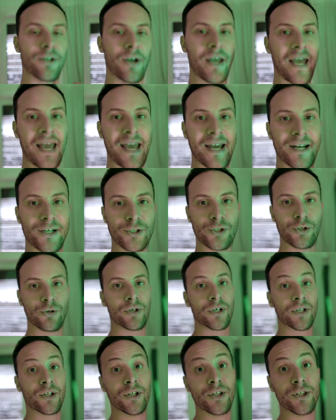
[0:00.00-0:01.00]
the Air
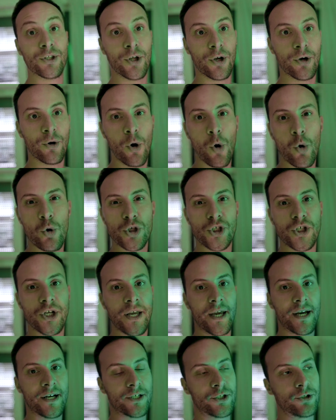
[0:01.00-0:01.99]
Jordan, the OG
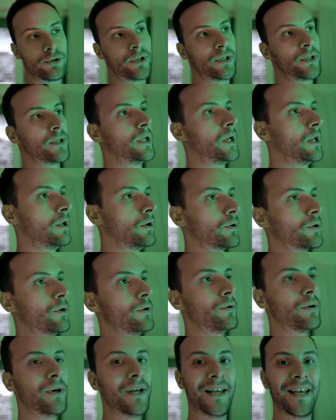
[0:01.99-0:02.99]
Air Jordan
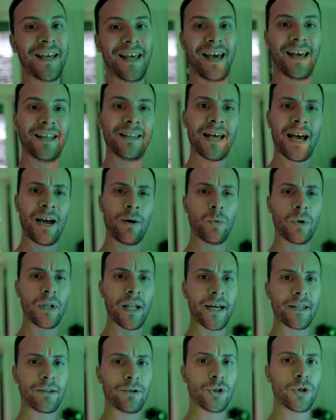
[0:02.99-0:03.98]
logo. And I would
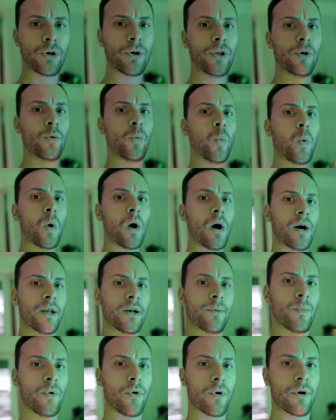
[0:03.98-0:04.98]
like to show you
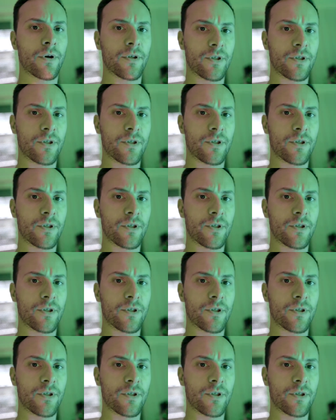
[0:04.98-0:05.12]
one more